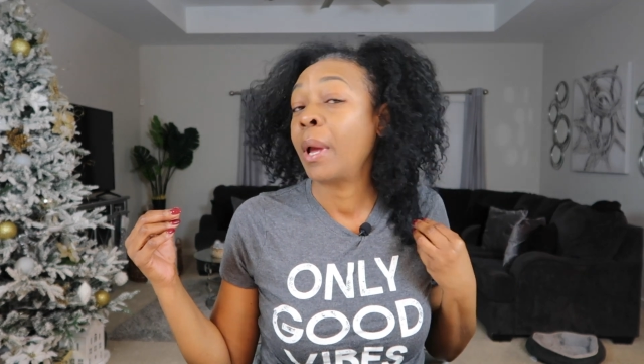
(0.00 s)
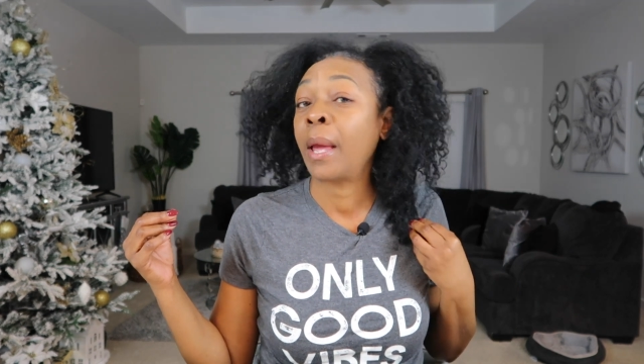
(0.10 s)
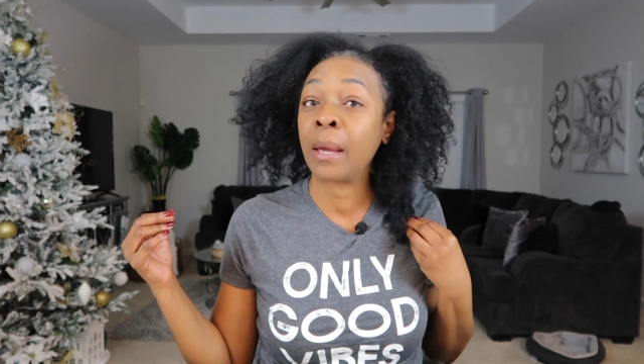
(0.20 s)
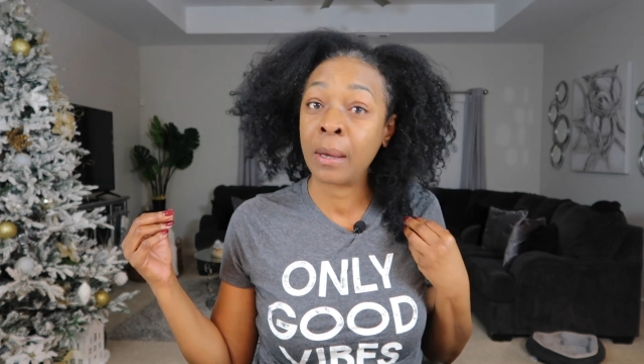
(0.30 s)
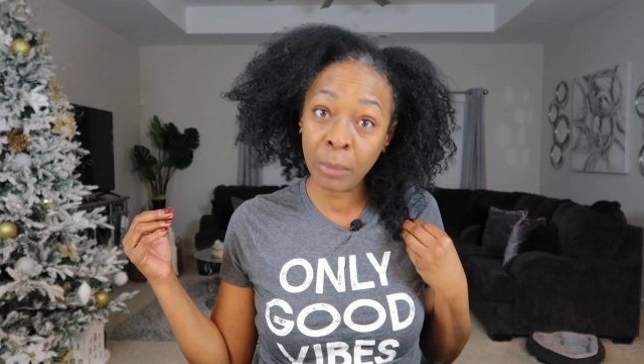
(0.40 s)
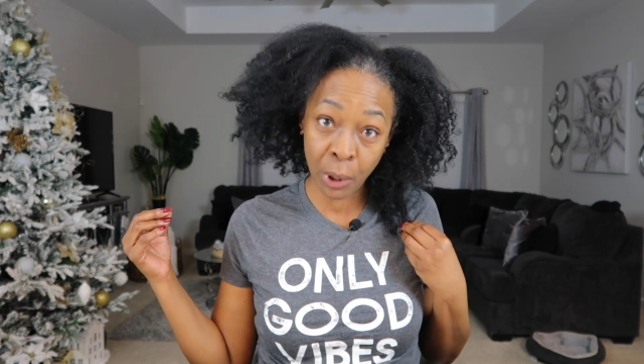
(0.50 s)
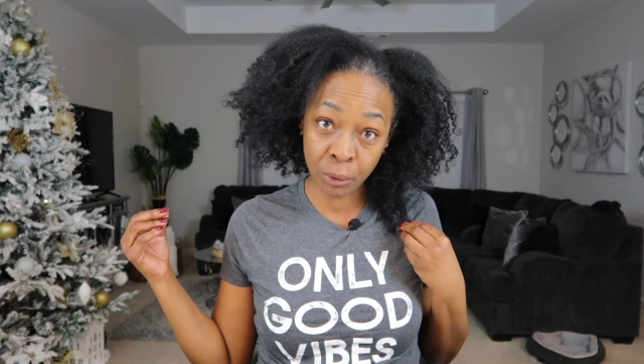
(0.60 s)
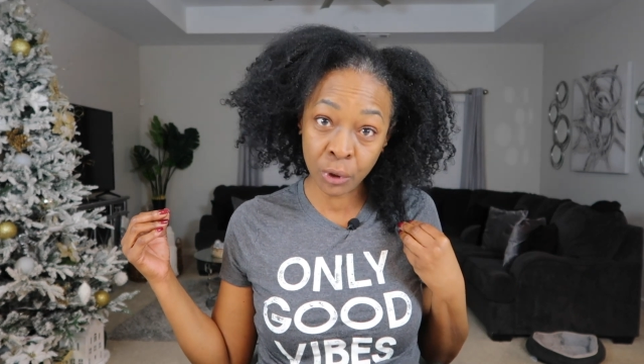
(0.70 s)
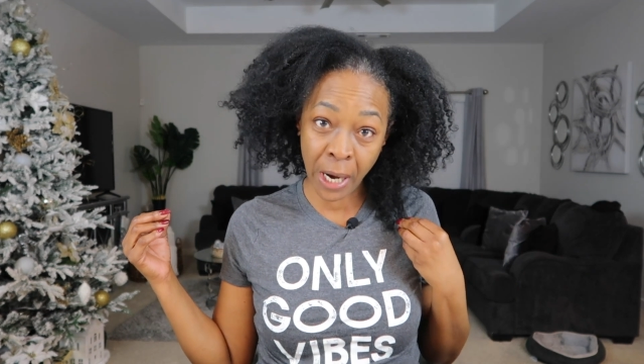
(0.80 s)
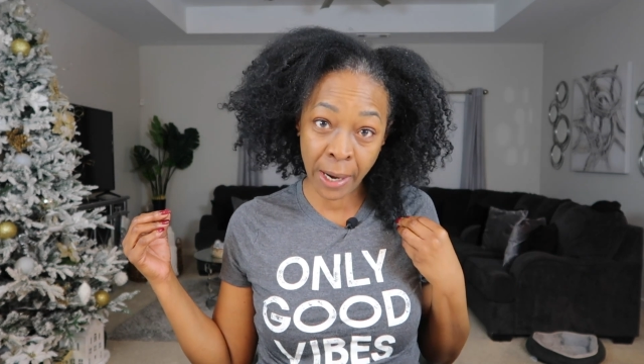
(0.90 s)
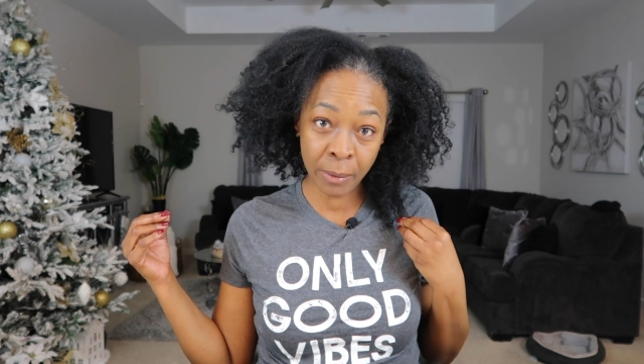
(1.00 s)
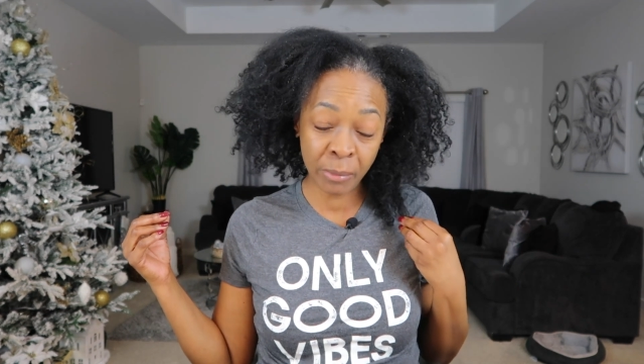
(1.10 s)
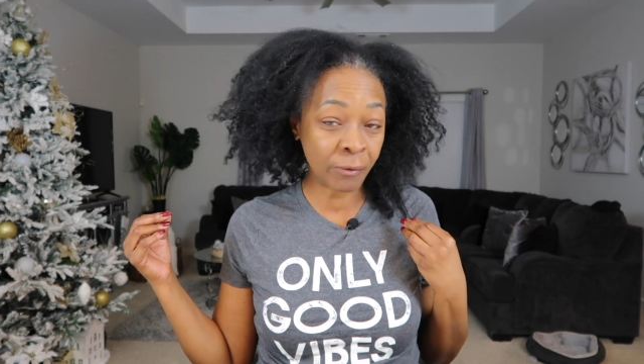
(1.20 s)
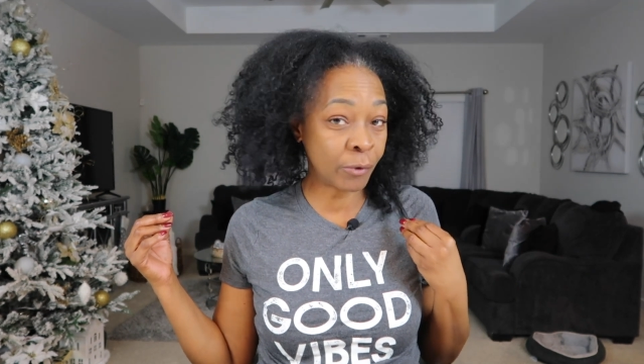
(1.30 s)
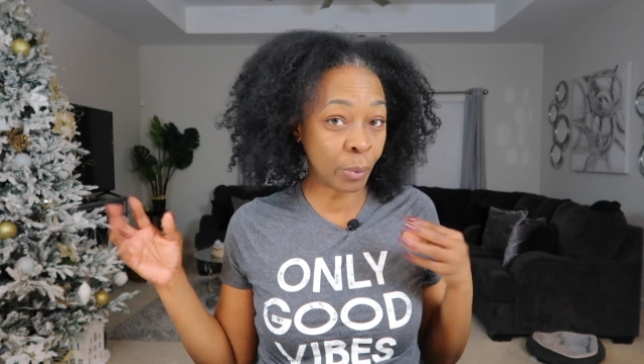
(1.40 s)
and blow dried
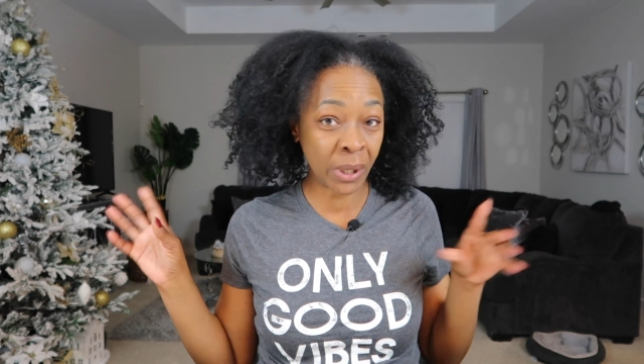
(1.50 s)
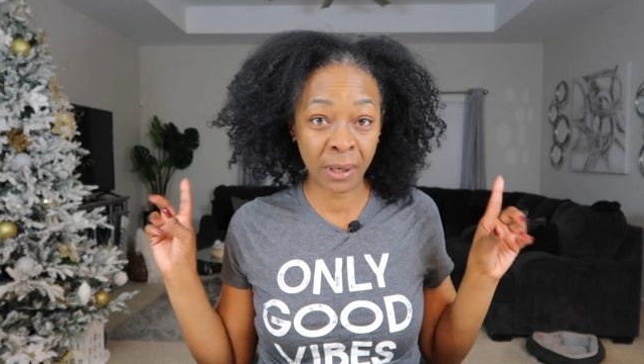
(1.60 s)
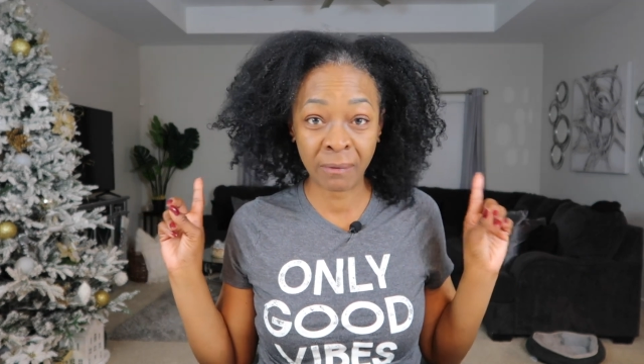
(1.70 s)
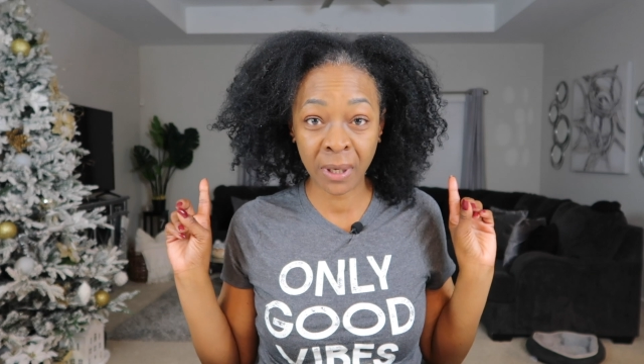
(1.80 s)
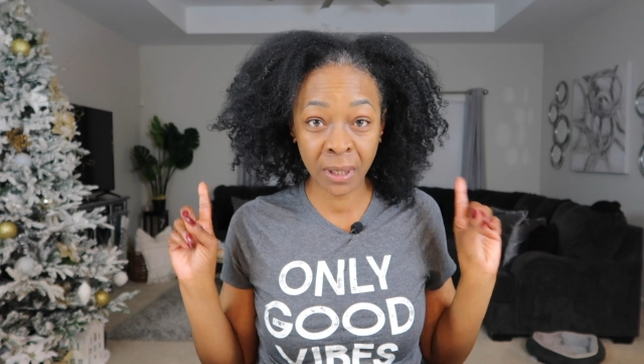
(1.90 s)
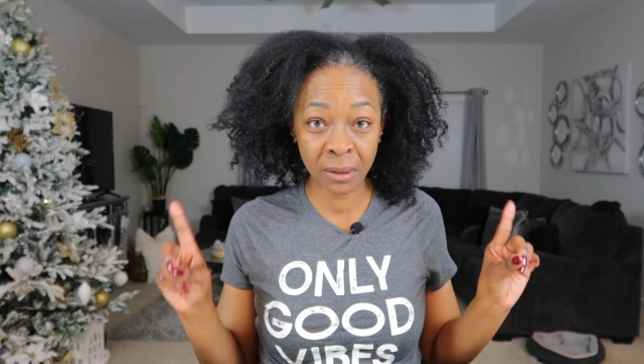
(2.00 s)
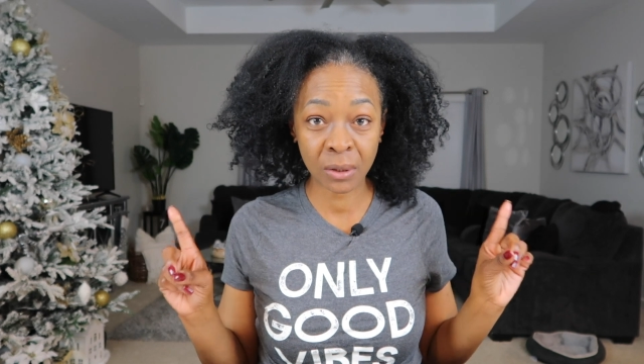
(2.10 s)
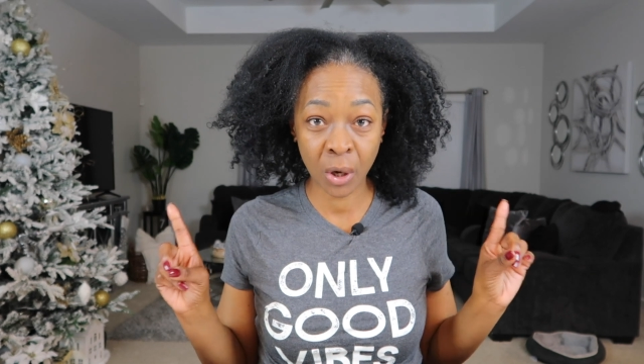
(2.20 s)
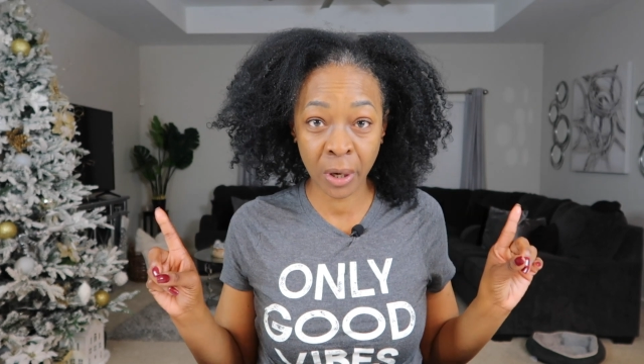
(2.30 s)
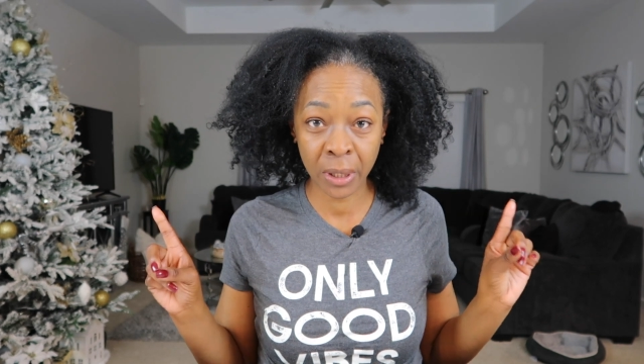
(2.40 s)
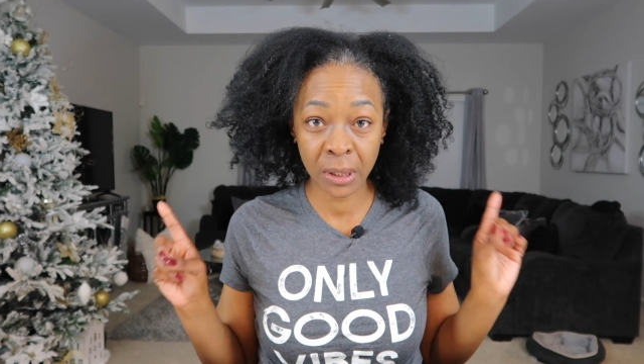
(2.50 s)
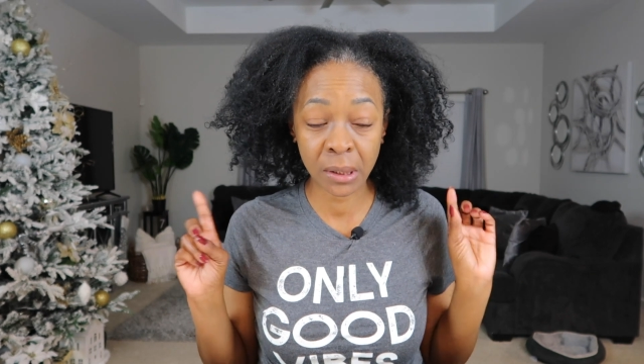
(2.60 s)
before we even get started.